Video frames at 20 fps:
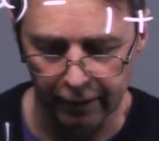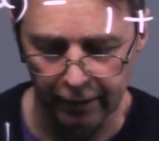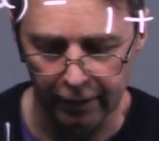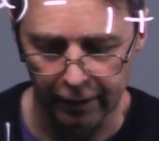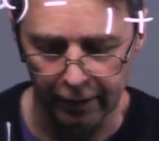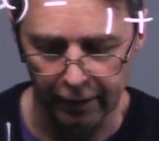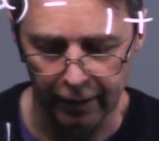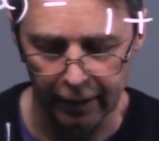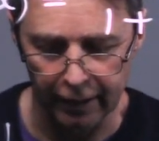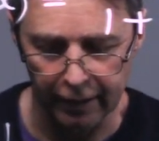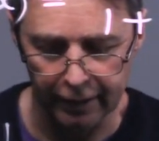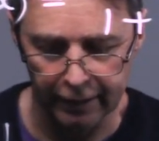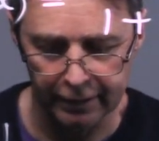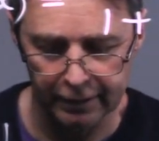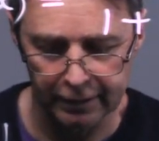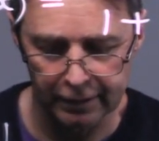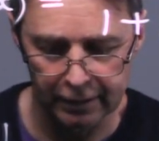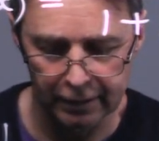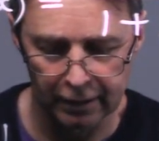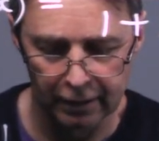get
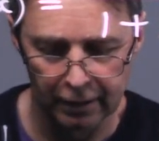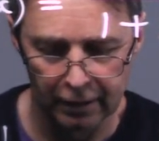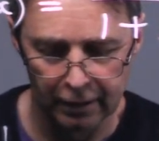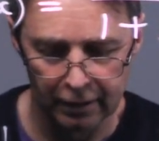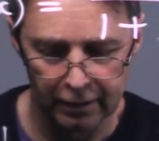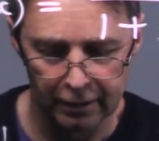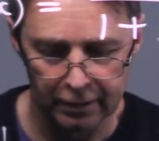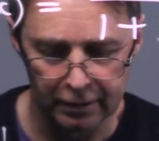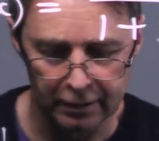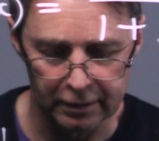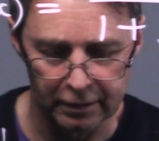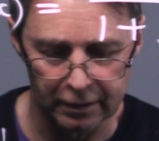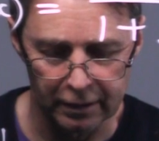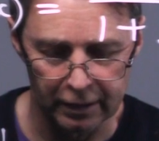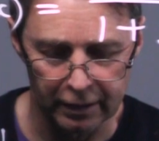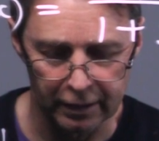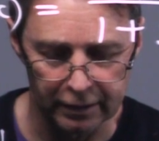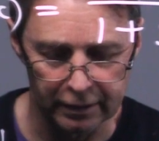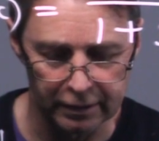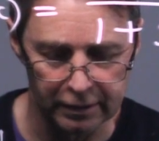x is
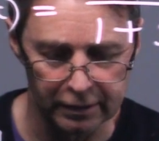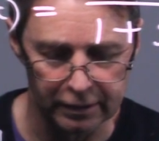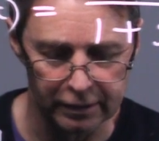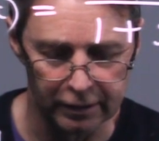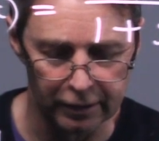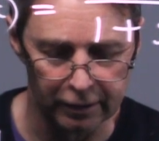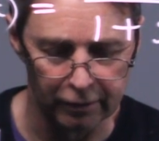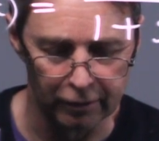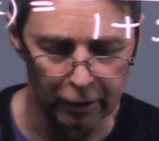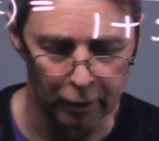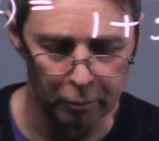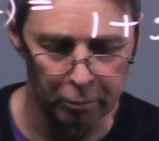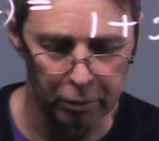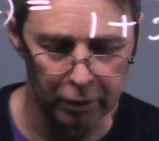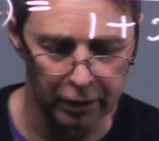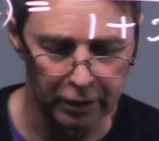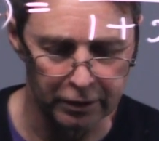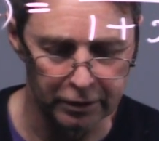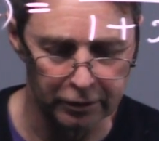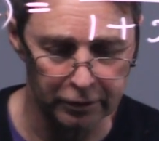x0
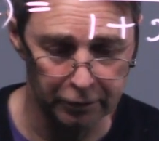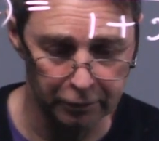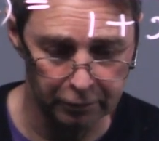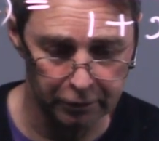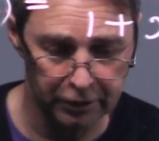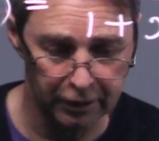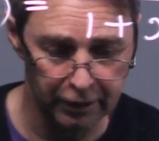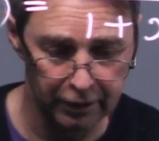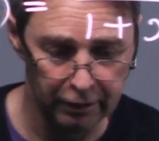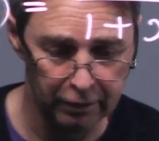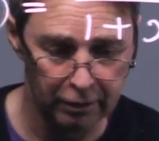plus ut.